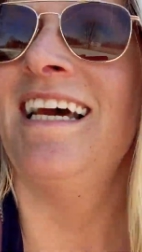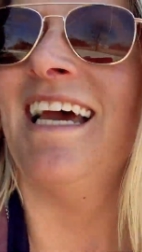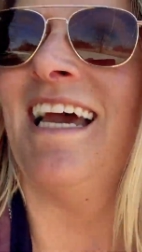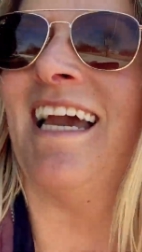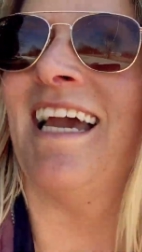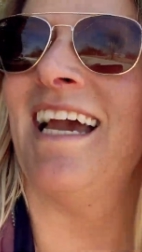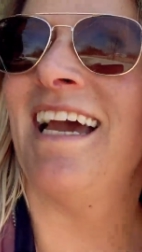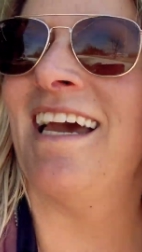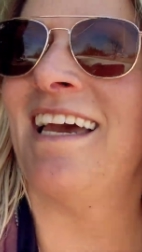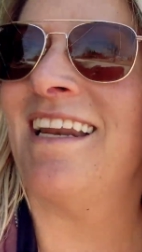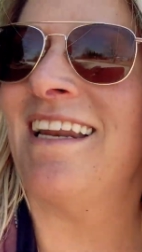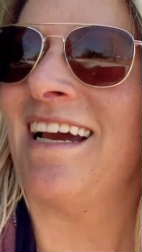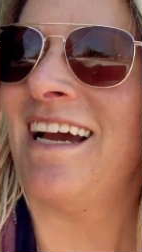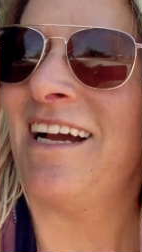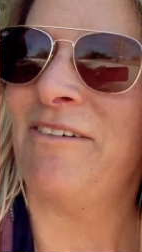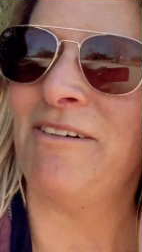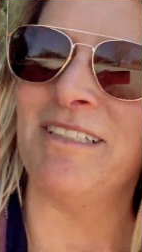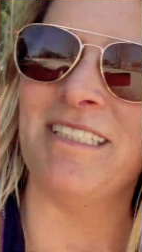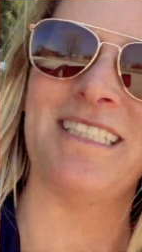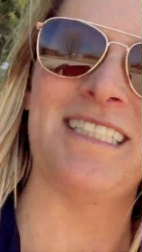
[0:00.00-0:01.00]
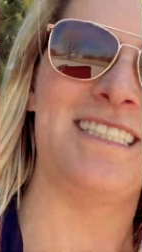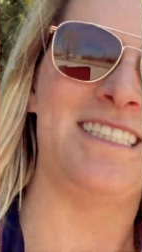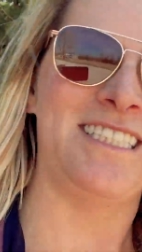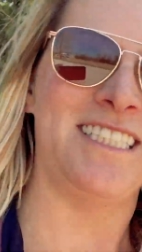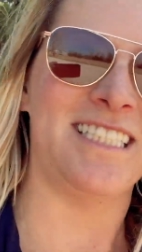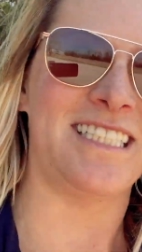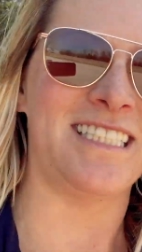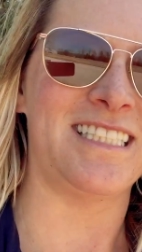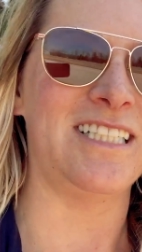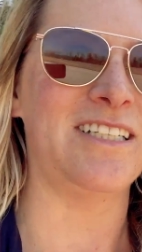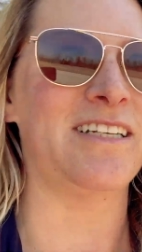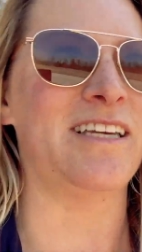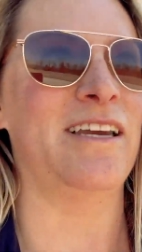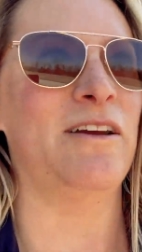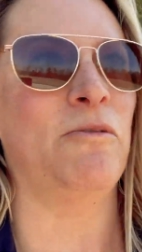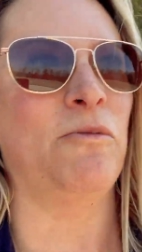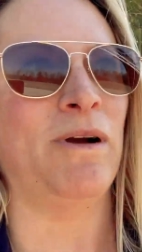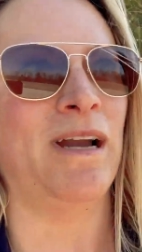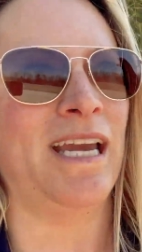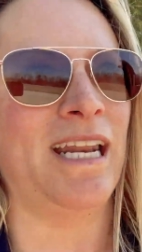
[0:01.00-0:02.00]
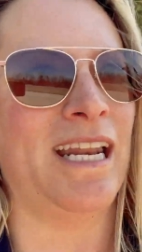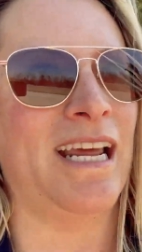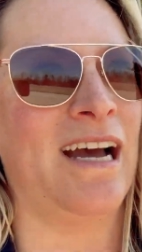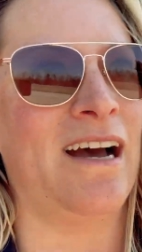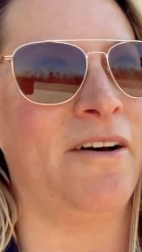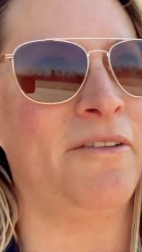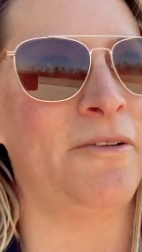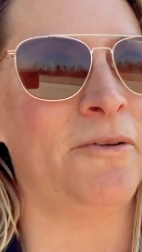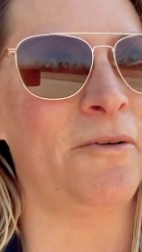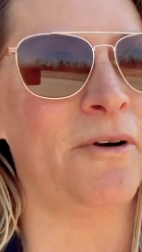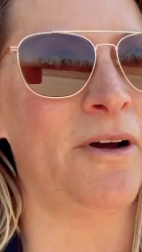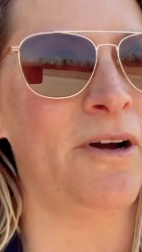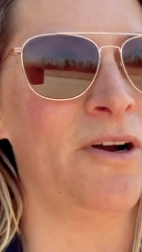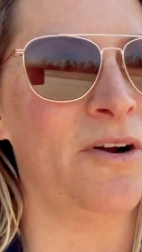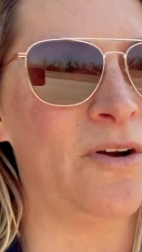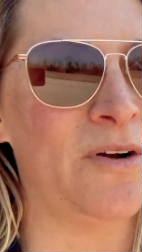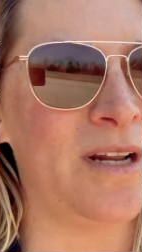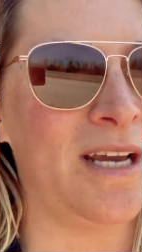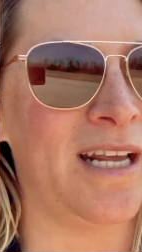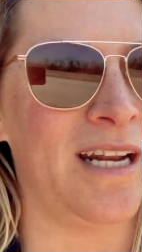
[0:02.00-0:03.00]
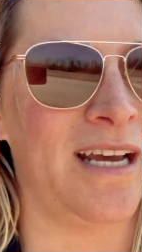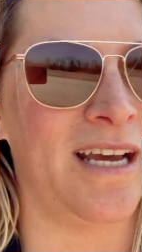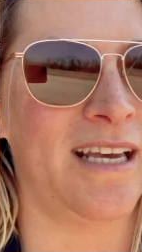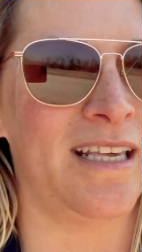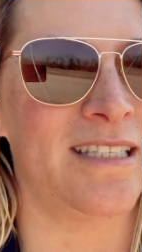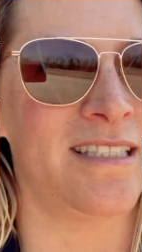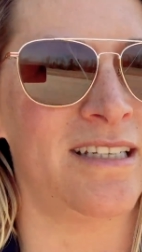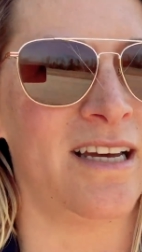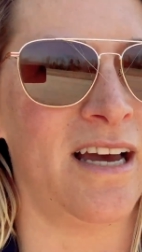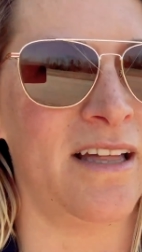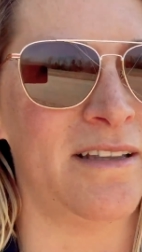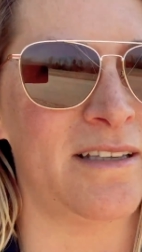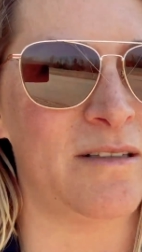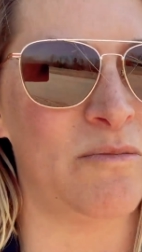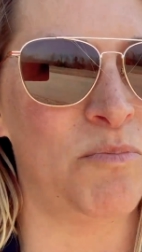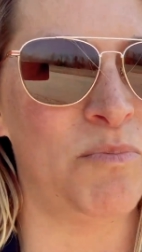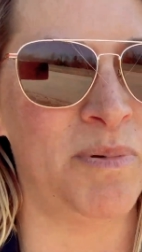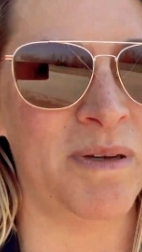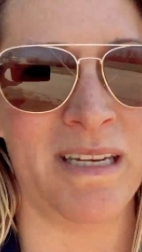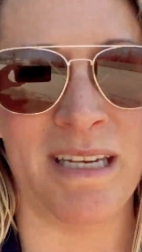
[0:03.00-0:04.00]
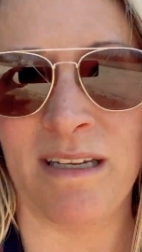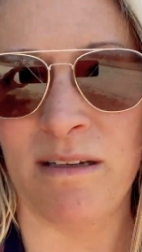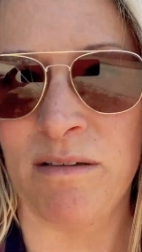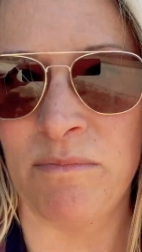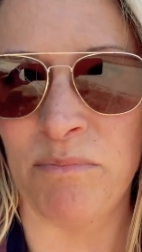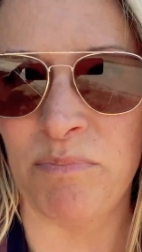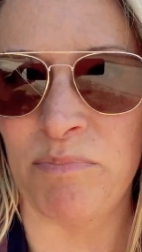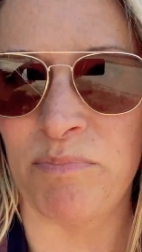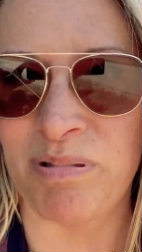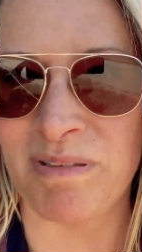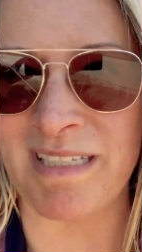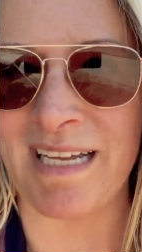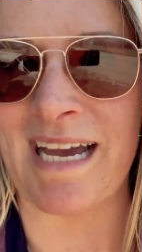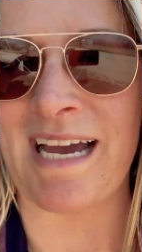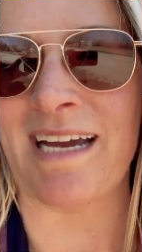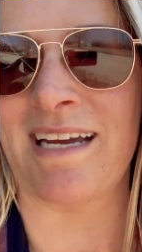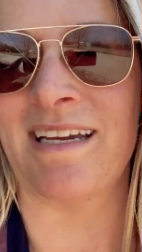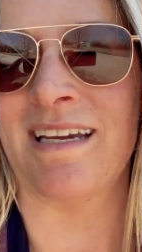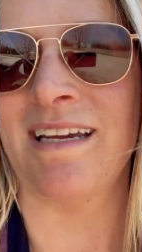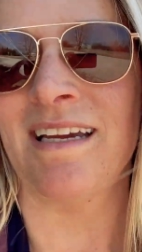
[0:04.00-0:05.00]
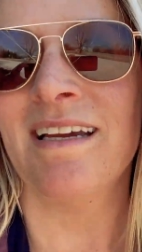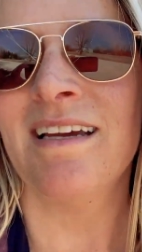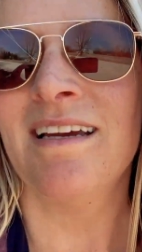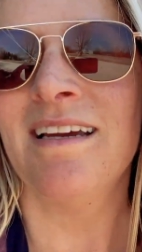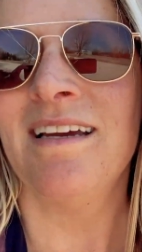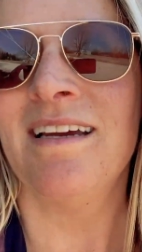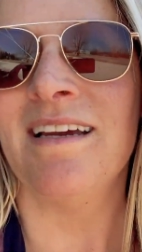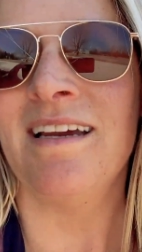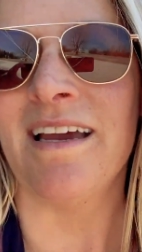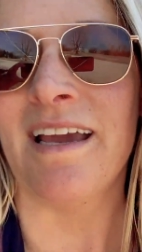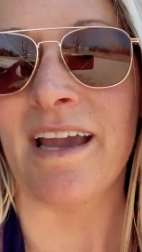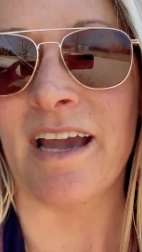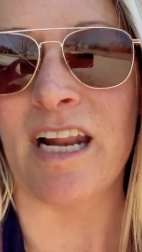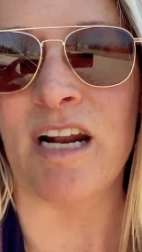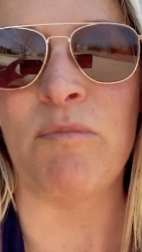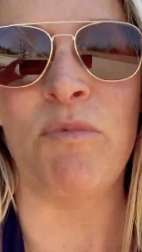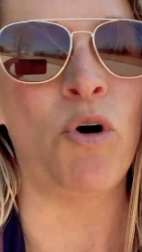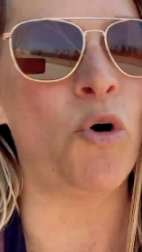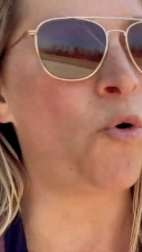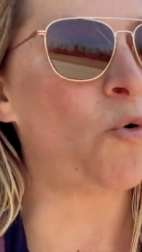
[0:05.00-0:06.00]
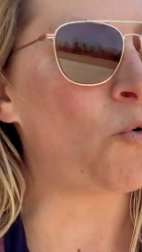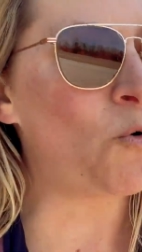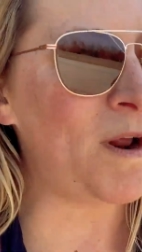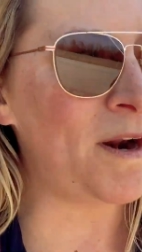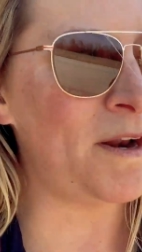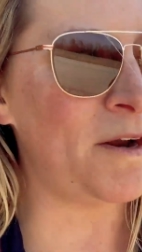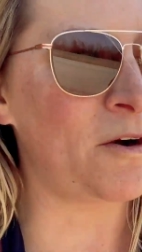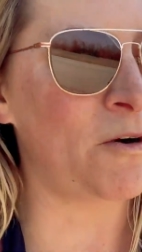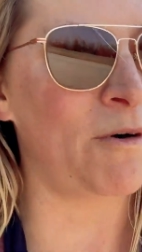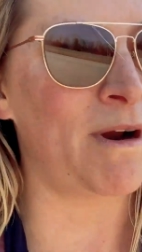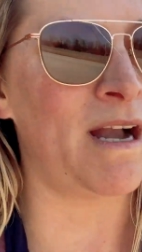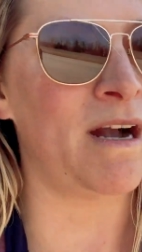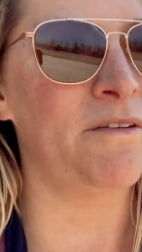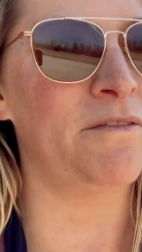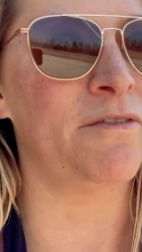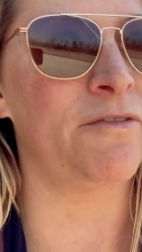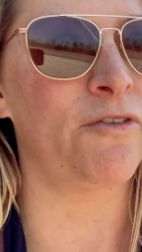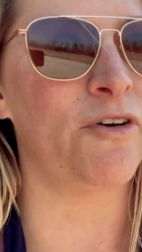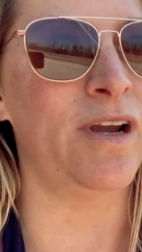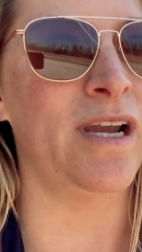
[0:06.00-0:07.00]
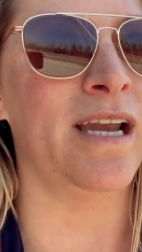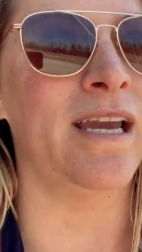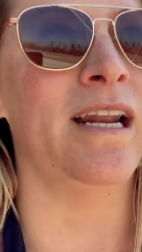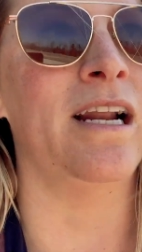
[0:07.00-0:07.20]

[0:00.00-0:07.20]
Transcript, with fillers: And I was just looking way down the road and I saw this big black animal running around free.